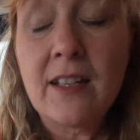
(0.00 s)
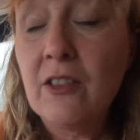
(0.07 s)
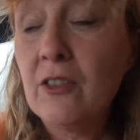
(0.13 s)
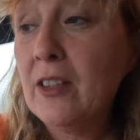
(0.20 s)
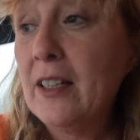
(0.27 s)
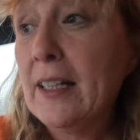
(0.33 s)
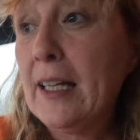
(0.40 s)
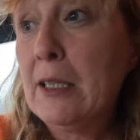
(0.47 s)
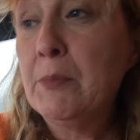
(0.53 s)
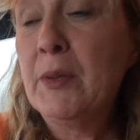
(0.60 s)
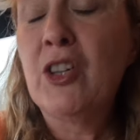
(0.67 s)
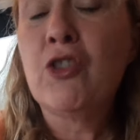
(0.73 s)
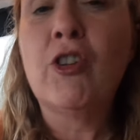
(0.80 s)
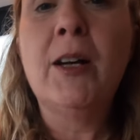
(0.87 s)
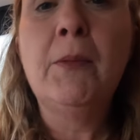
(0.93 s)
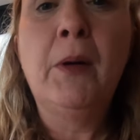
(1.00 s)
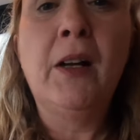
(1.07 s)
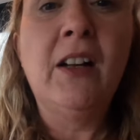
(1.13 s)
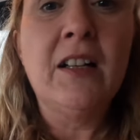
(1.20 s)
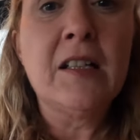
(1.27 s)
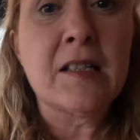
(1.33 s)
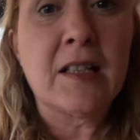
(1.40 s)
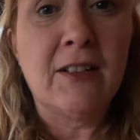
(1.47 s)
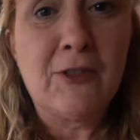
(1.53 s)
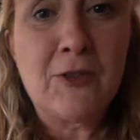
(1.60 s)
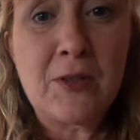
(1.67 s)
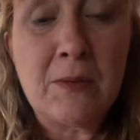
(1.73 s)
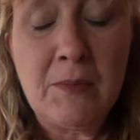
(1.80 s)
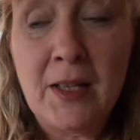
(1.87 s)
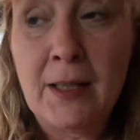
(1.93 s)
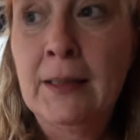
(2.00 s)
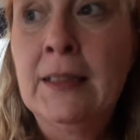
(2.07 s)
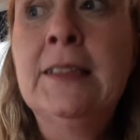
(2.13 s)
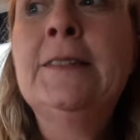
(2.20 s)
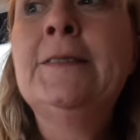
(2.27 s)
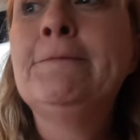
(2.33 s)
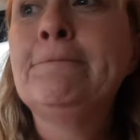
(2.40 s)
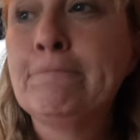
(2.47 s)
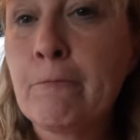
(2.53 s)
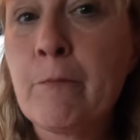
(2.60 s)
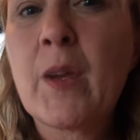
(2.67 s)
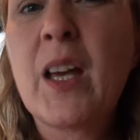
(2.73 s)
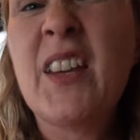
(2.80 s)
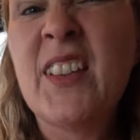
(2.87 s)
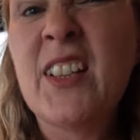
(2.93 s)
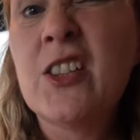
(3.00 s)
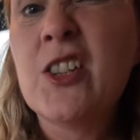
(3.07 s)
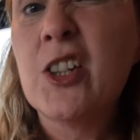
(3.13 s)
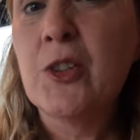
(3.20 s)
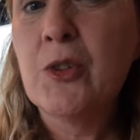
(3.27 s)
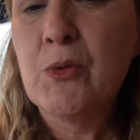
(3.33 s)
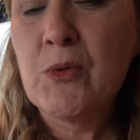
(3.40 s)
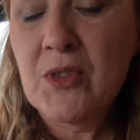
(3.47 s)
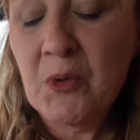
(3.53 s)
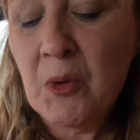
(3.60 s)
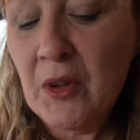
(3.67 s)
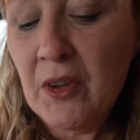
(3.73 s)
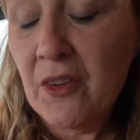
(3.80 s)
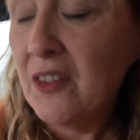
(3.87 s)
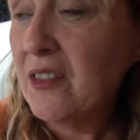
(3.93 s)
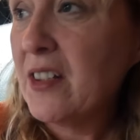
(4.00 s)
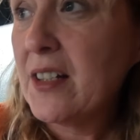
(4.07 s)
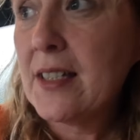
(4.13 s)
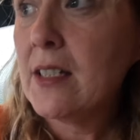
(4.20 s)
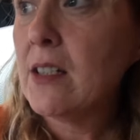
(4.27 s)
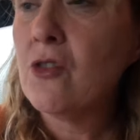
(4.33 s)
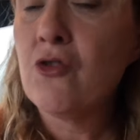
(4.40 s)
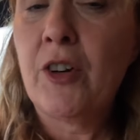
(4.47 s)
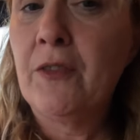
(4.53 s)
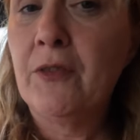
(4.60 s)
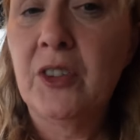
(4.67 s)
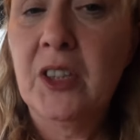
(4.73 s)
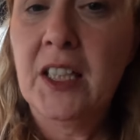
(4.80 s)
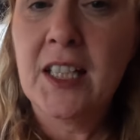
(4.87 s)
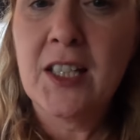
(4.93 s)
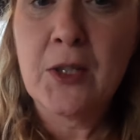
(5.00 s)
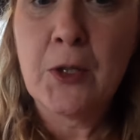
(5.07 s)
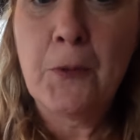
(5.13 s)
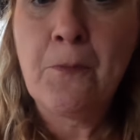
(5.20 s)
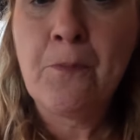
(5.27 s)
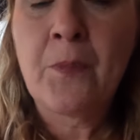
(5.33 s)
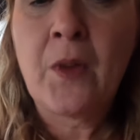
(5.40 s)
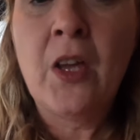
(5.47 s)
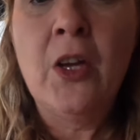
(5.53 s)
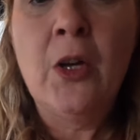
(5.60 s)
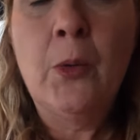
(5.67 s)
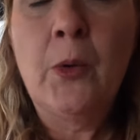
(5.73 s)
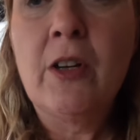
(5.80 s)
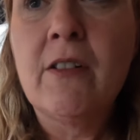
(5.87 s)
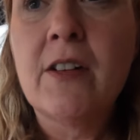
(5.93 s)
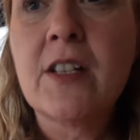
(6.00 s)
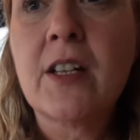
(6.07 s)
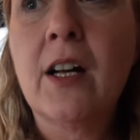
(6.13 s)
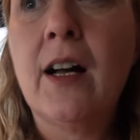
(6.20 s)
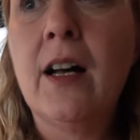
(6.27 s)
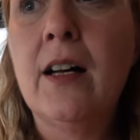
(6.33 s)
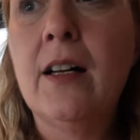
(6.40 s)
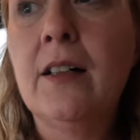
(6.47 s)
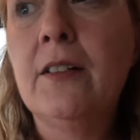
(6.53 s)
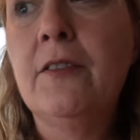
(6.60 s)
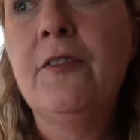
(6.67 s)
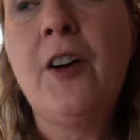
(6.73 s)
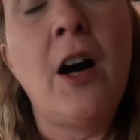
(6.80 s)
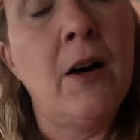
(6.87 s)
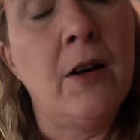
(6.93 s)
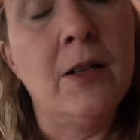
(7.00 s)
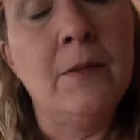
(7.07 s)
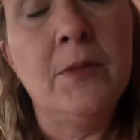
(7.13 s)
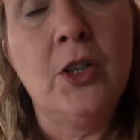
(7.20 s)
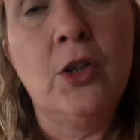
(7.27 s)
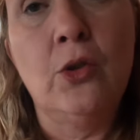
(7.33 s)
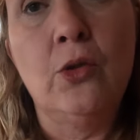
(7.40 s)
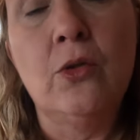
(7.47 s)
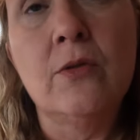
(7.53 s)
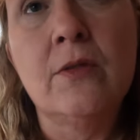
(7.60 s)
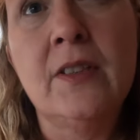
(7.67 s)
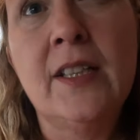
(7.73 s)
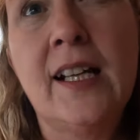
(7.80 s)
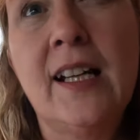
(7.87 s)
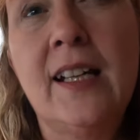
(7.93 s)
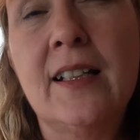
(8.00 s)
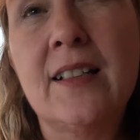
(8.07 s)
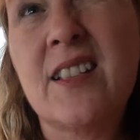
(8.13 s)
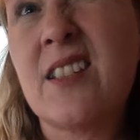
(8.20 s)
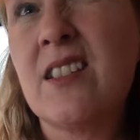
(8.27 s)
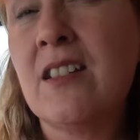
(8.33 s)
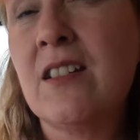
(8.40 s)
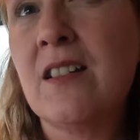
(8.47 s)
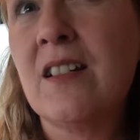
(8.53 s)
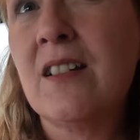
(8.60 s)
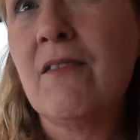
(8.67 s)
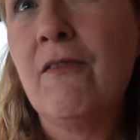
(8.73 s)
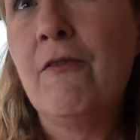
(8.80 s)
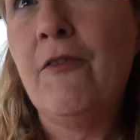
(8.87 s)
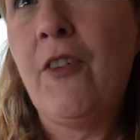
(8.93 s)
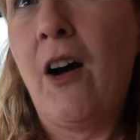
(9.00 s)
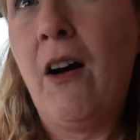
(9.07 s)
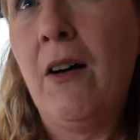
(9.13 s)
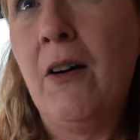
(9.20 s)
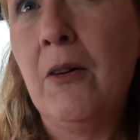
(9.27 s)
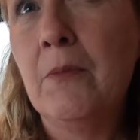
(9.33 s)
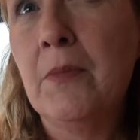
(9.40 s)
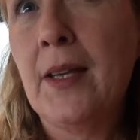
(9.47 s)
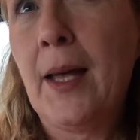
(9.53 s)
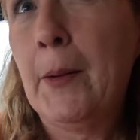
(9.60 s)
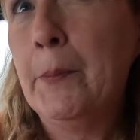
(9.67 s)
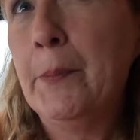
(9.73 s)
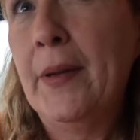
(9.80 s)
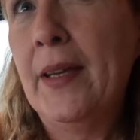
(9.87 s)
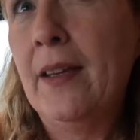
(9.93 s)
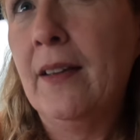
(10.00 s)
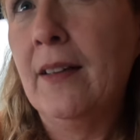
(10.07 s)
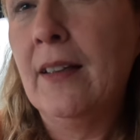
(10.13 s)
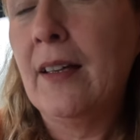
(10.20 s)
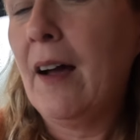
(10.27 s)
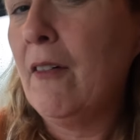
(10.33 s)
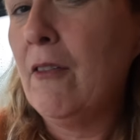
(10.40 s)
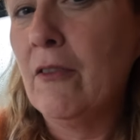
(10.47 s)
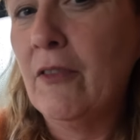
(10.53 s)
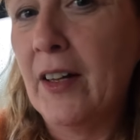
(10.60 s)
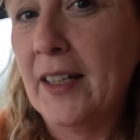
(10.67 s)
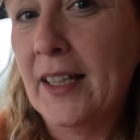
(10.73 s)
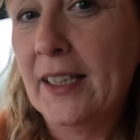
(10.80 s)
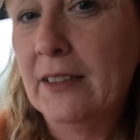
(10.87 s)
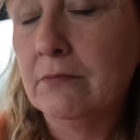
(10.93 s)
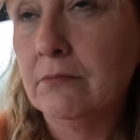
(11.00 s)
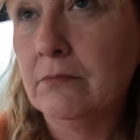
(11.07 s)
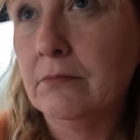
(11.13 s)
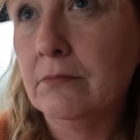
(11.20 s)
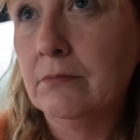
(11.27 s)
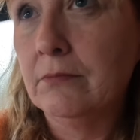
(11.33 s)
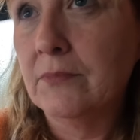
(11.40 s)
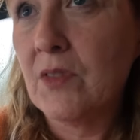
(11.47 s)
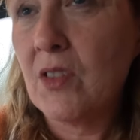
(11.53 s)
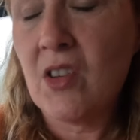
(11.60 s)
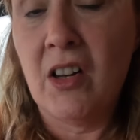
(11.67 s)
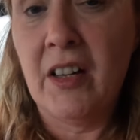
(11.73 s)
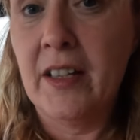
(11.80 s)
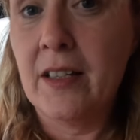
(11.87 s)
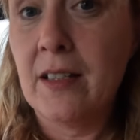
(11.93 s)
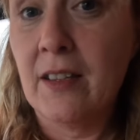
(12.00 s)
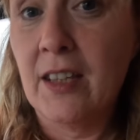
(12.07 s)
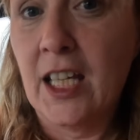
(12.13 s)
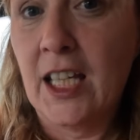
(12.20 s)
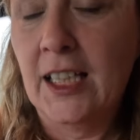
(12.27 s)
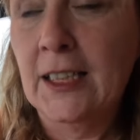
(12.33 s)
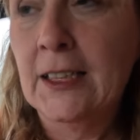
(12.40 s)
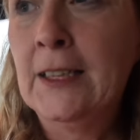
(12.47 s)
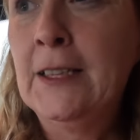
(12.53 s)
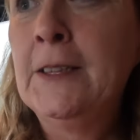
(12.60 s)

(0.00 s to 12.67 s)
I looked like I'd been crying my eyes out or something. I think she knew it was the weather though, because it's dreadful here too. We're at a farm called Nicolaston Farm Camping and Caravanning Site, I think.